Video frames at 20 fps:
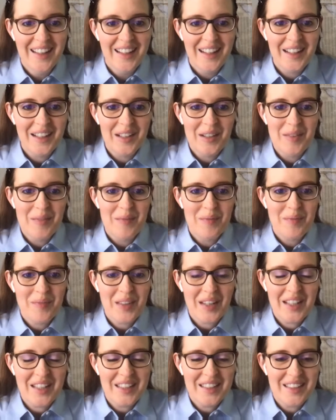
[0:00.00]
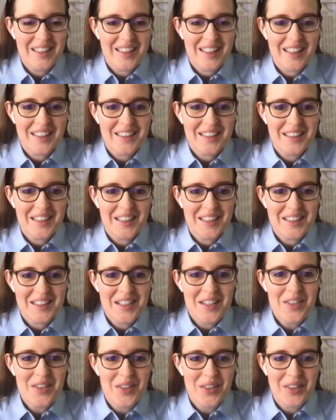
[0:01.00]
a
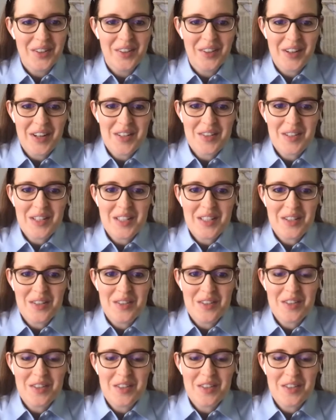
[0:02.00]
senior, graduating senior.